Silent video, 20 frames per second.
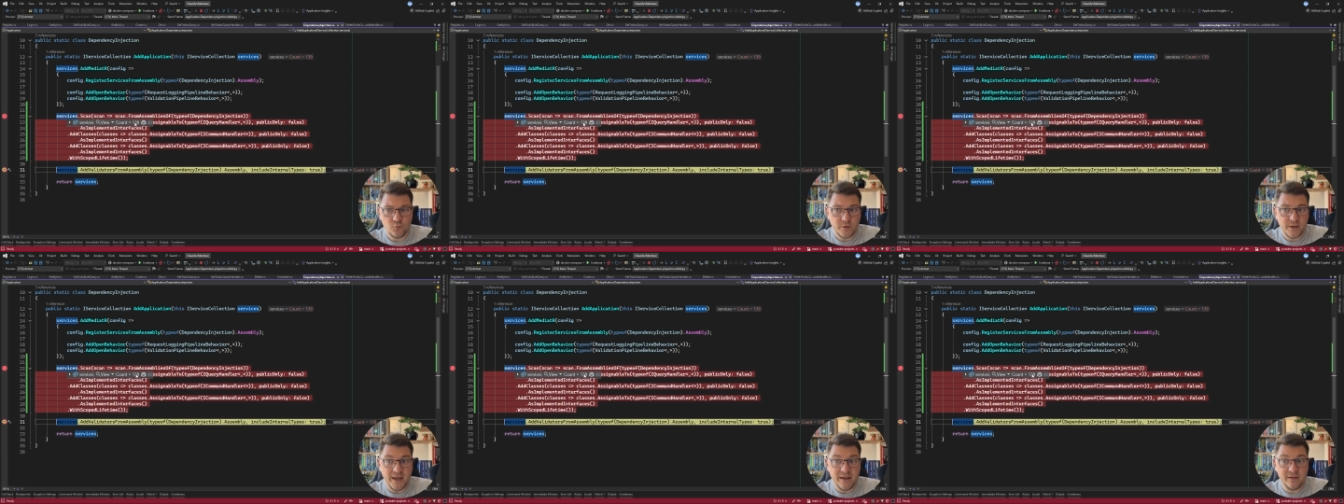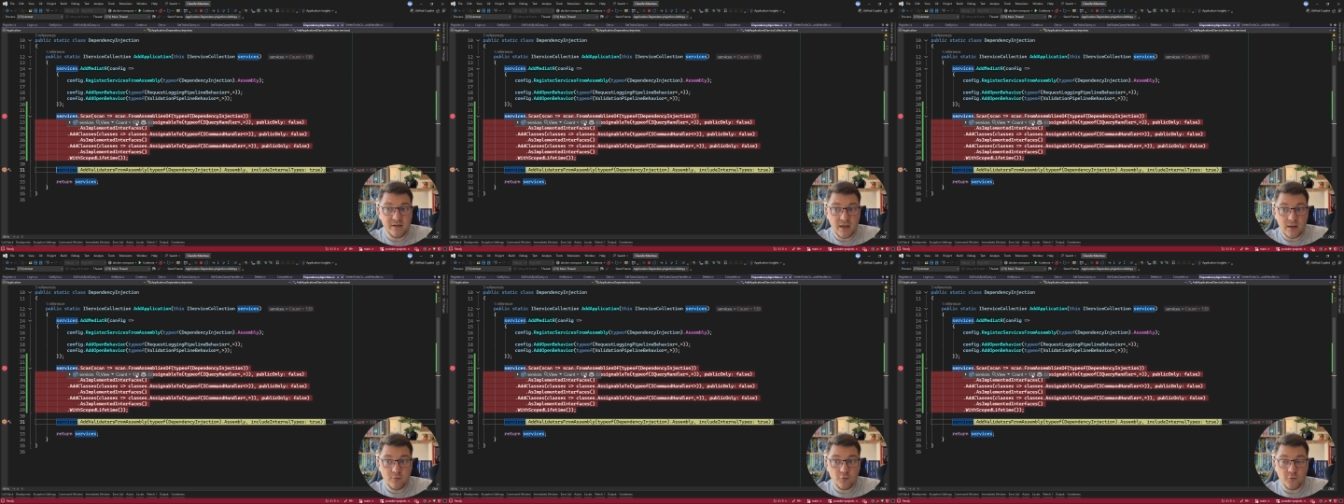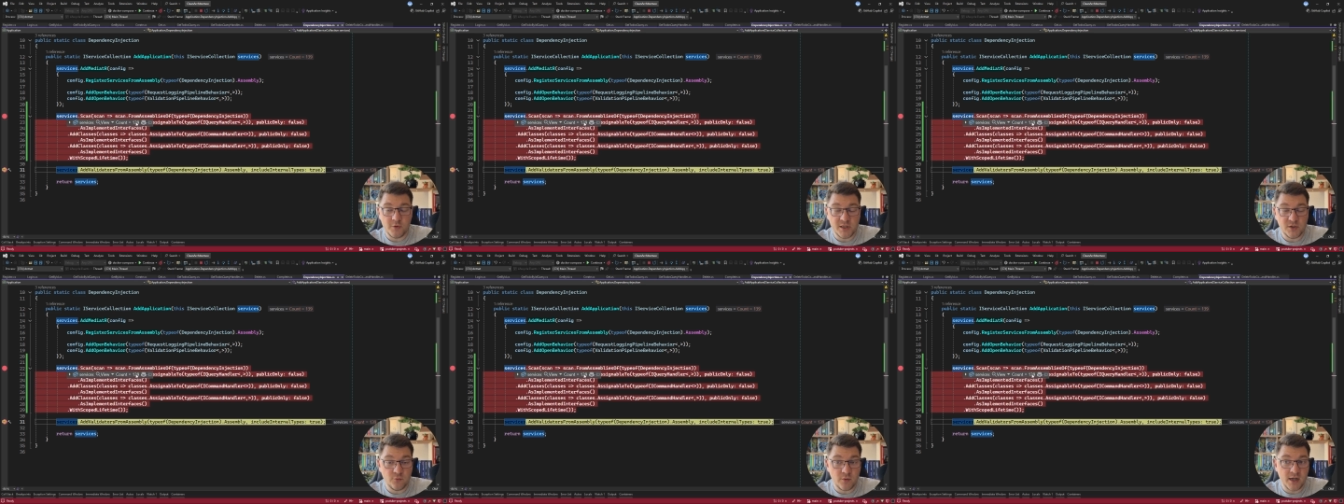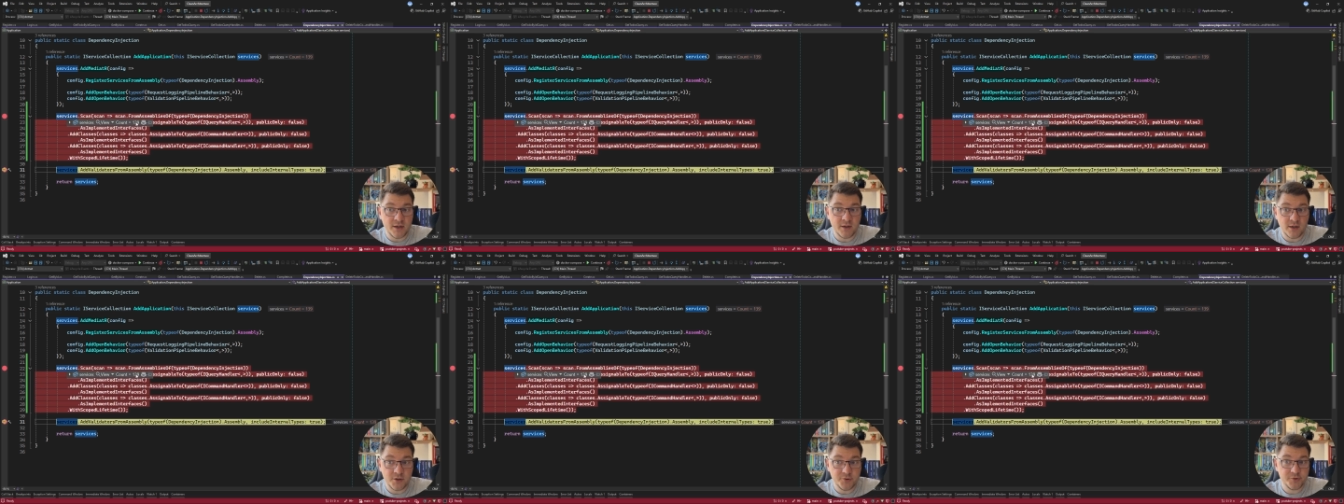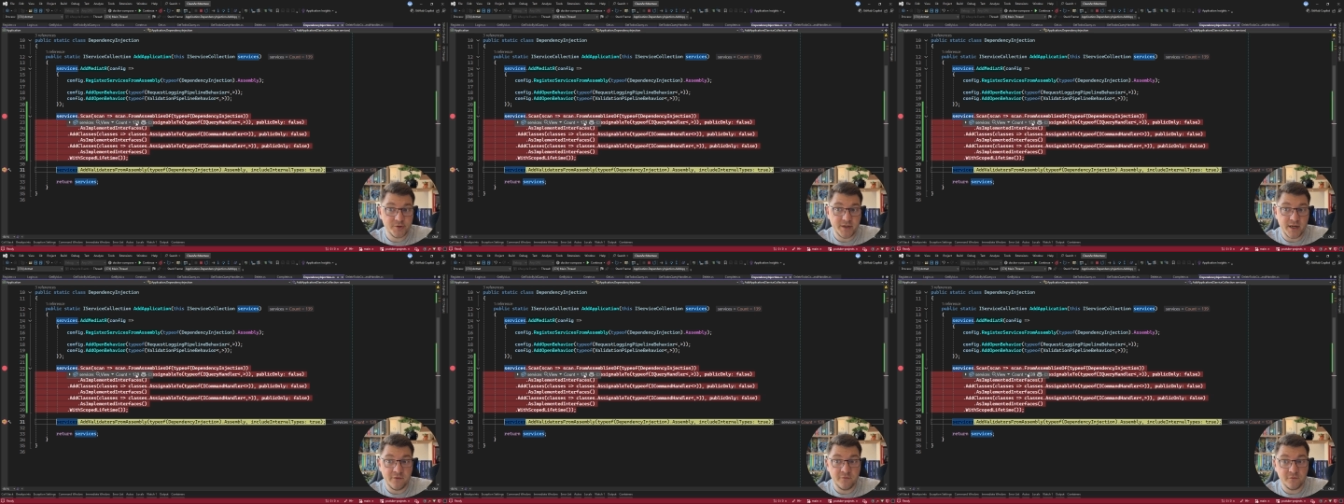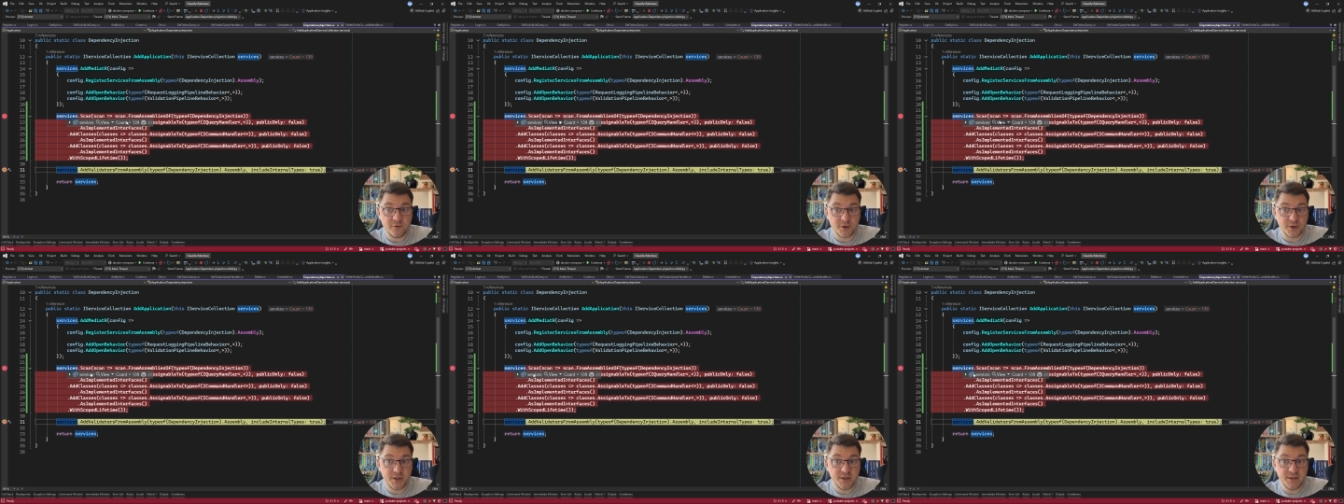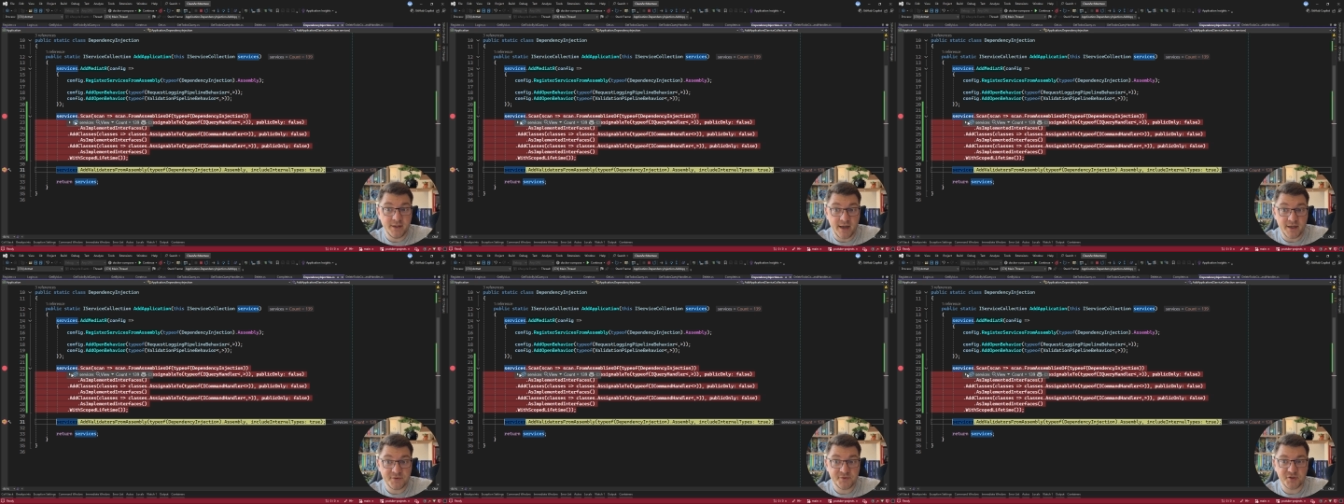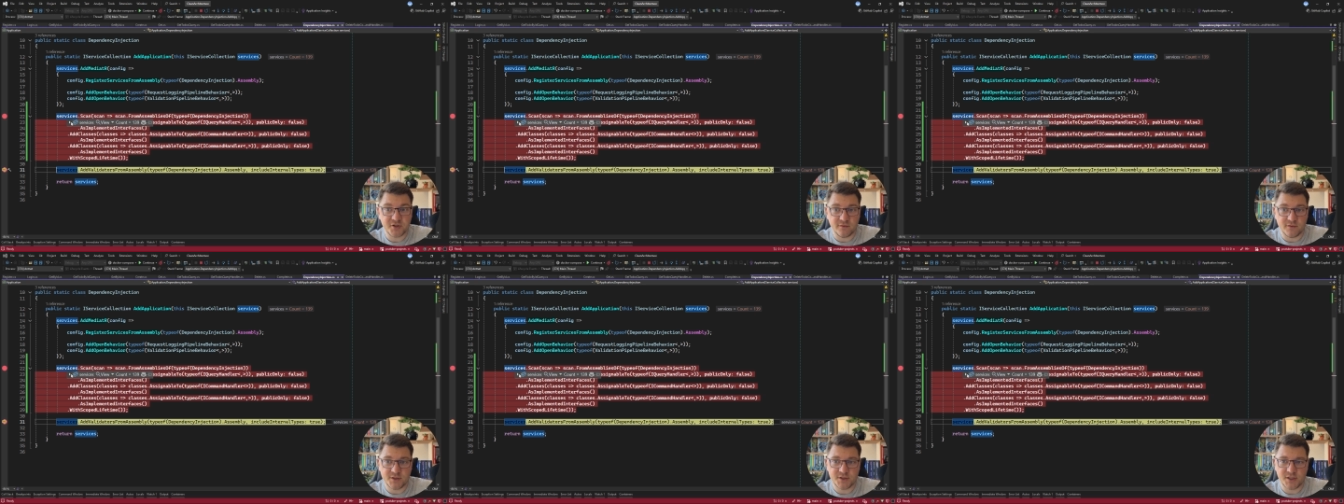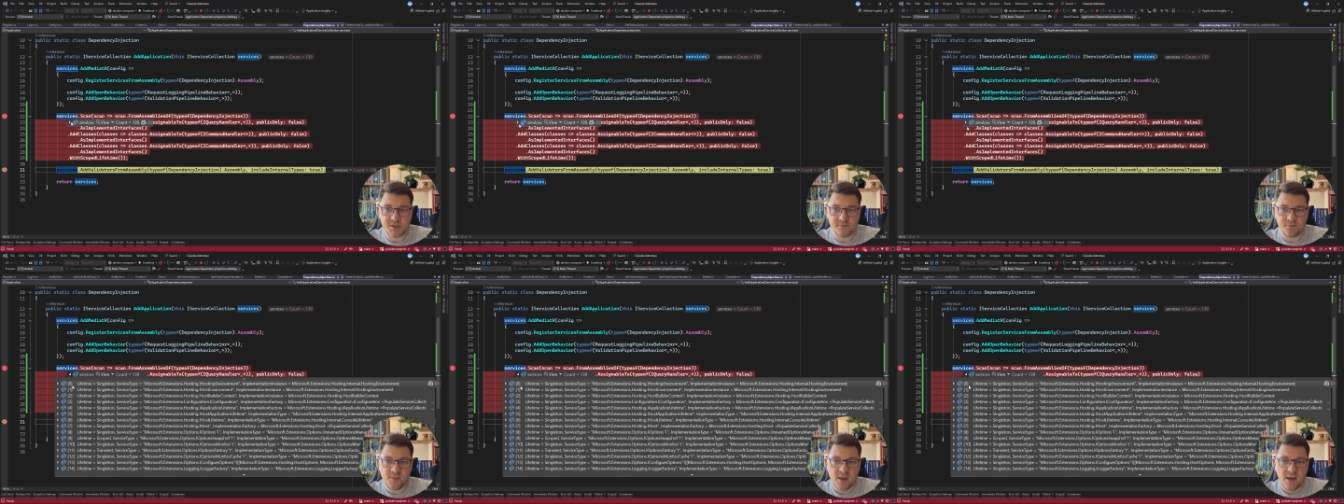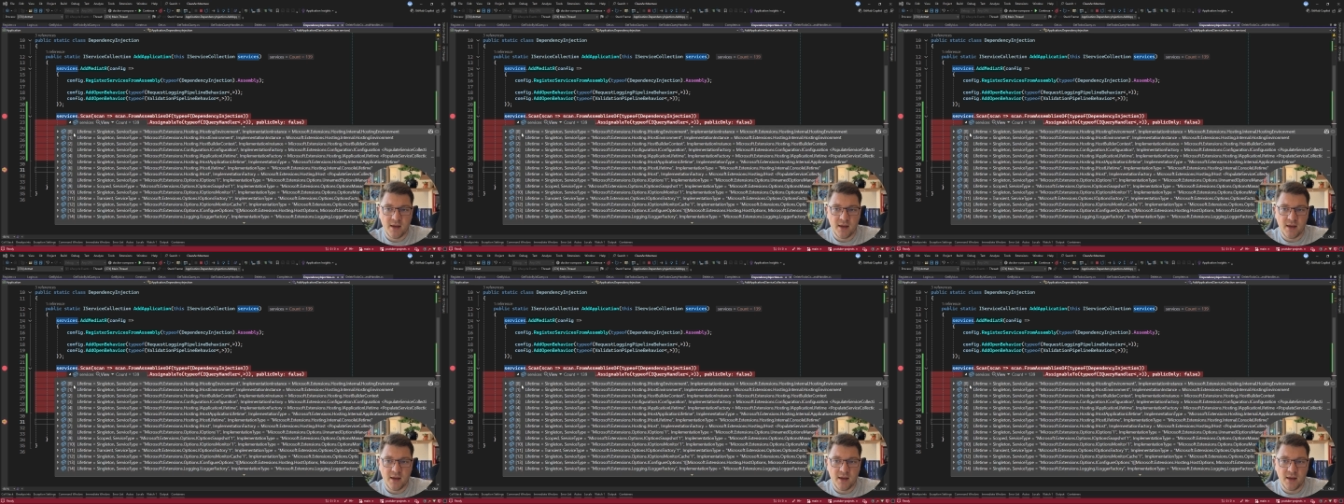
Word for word: we end up with 139 services.